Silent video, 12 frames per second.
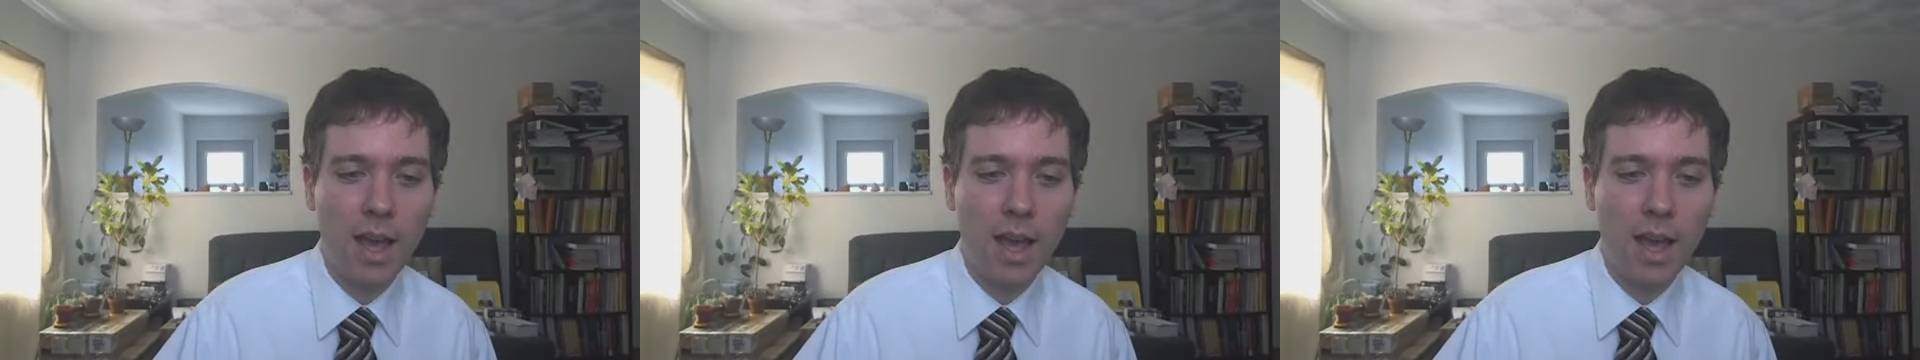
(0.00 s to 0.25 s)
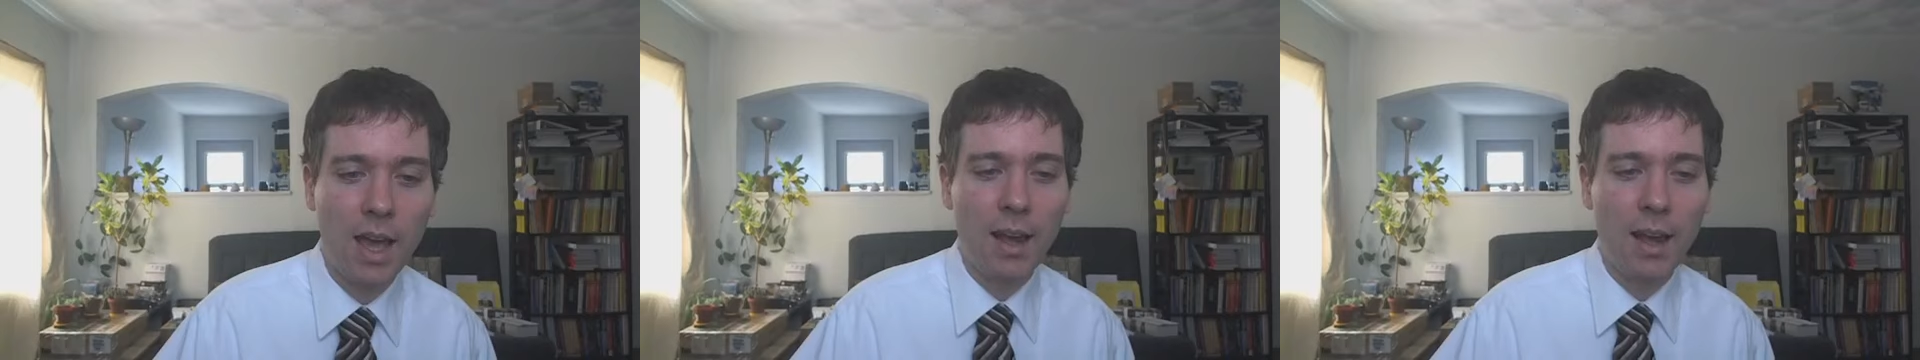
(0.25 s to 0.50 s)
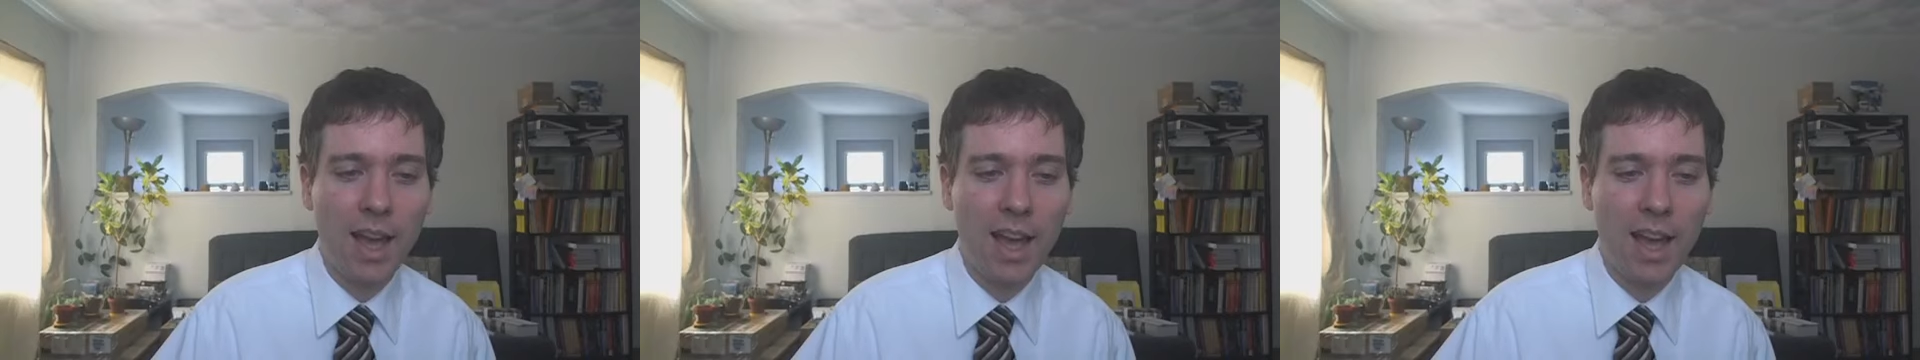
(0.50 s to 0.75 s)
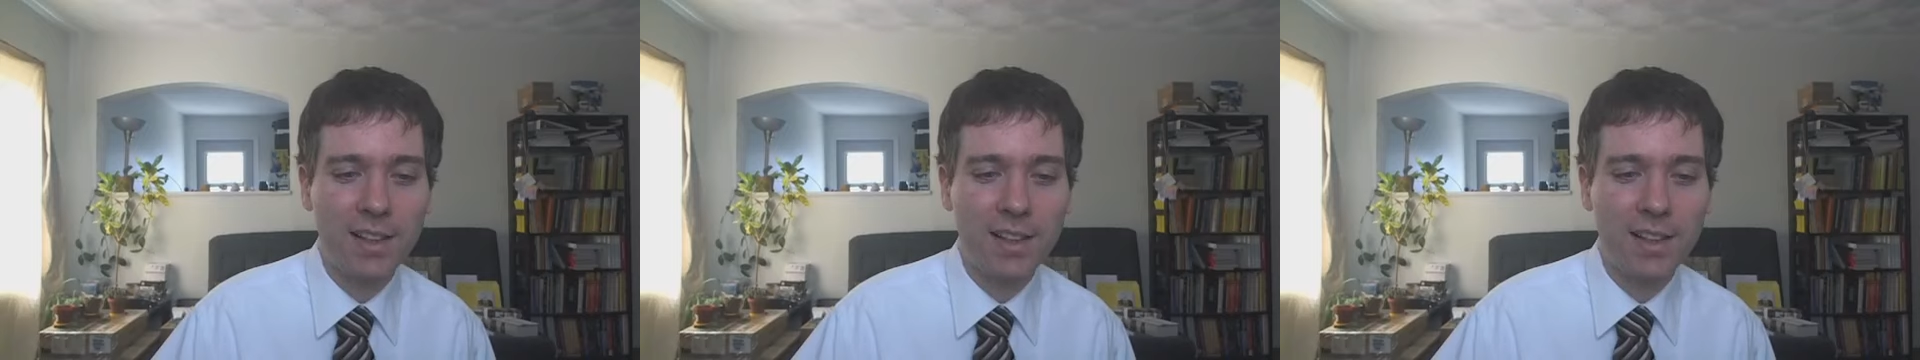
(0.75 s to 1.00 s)

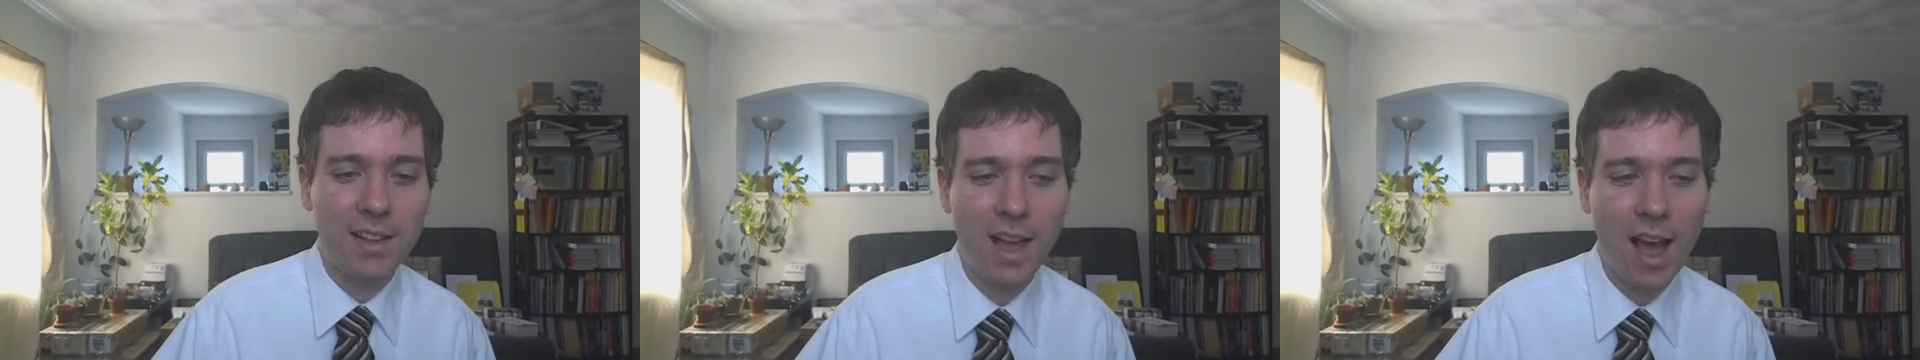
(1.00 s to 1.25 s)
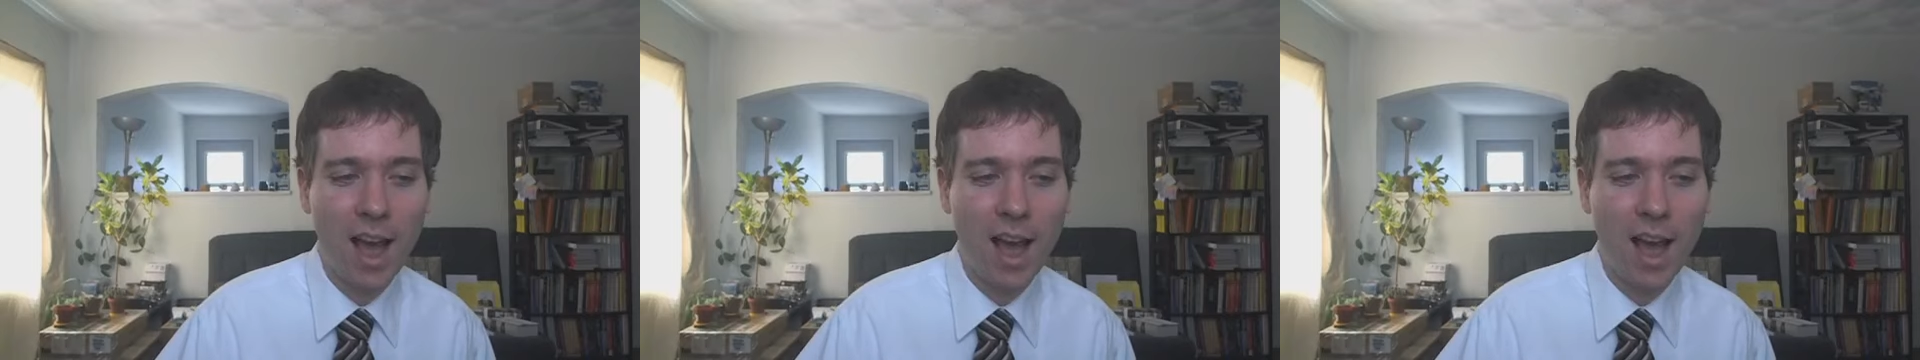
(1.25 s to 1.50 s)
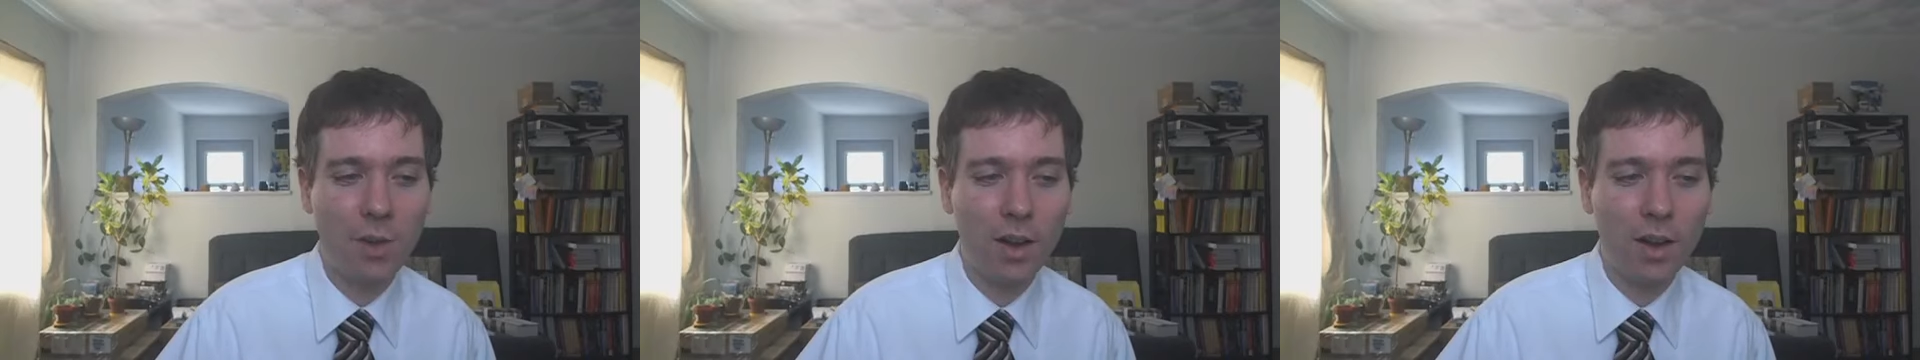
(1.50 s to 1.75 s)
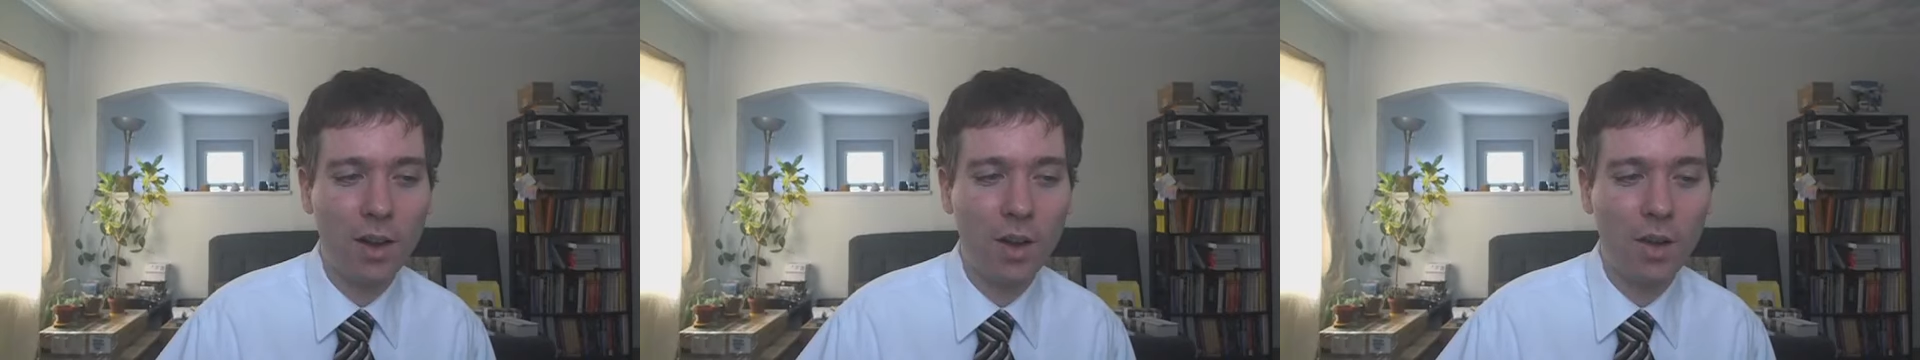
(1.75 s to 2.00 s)
And I'm
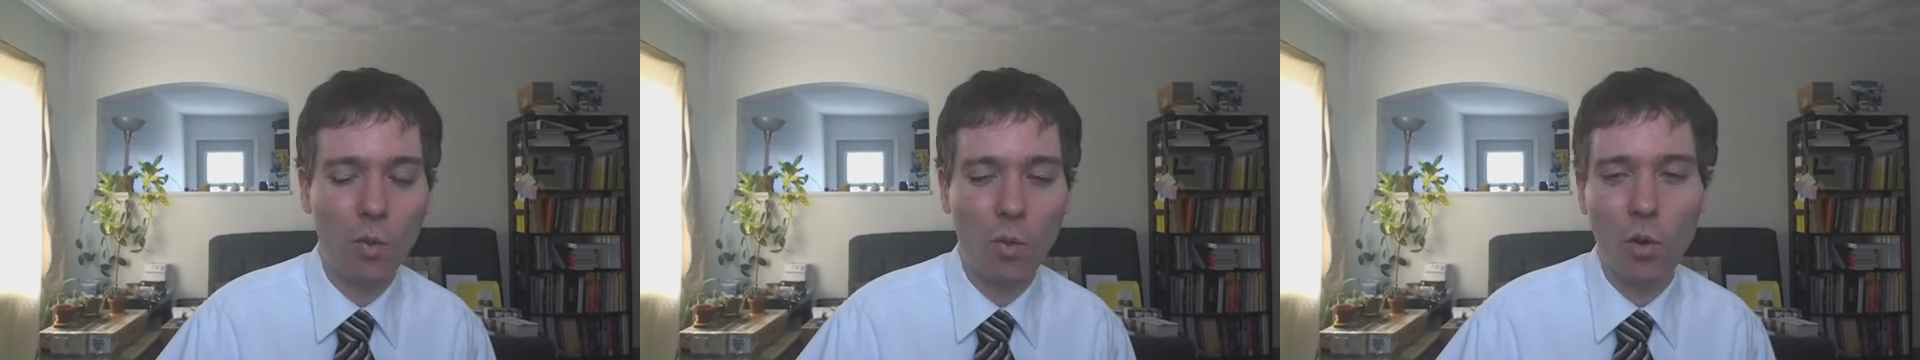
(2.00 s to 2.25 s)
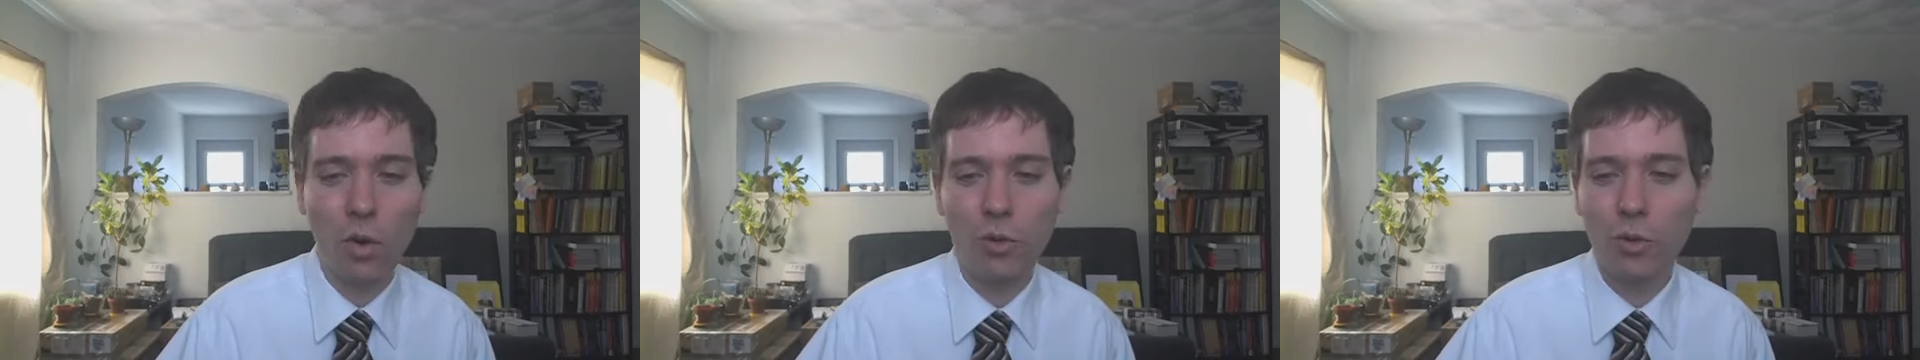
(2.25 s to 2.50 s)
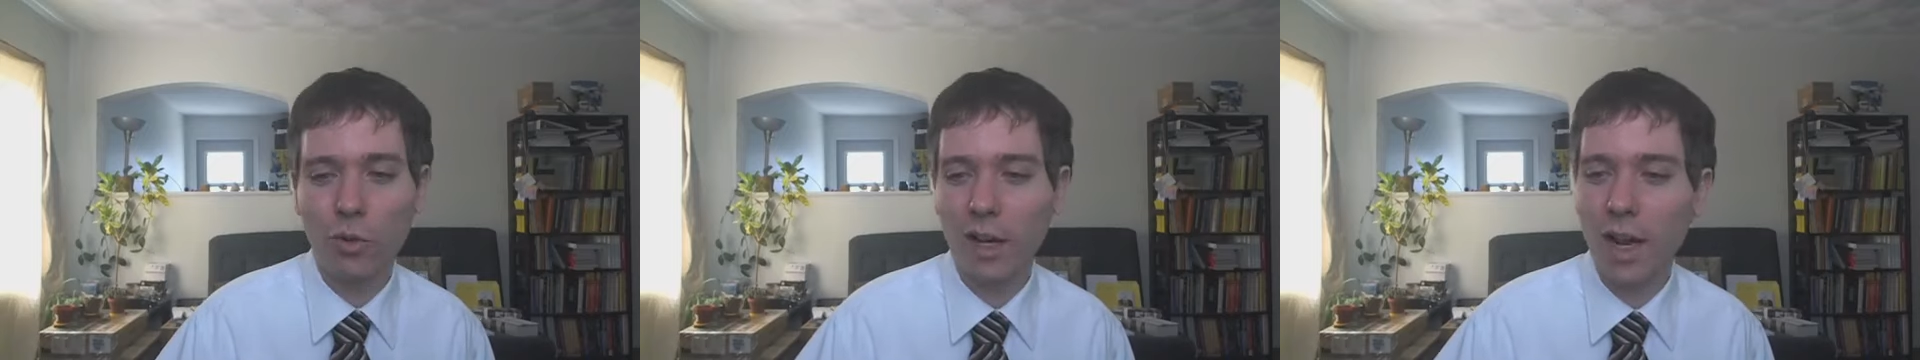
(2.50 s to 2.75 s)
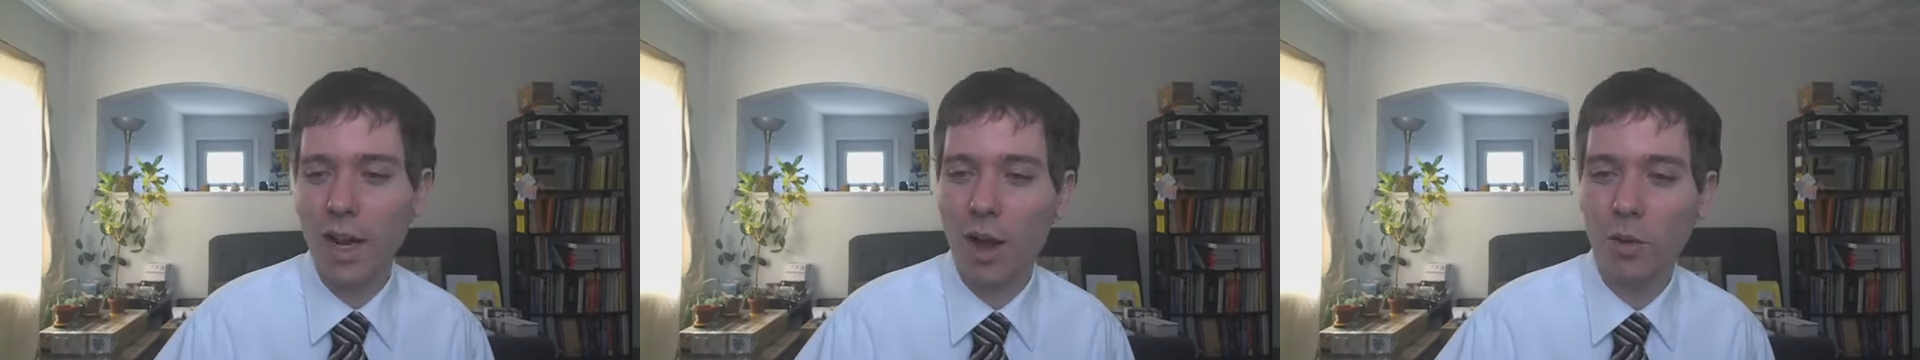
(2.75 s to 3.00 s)
wondering
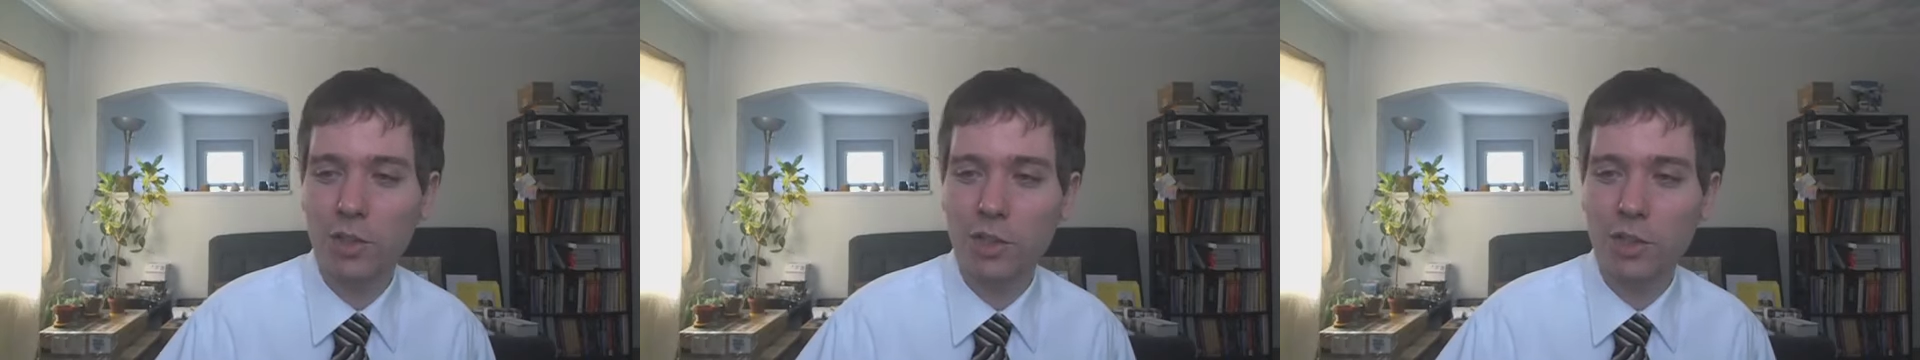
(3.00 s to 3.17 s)
now,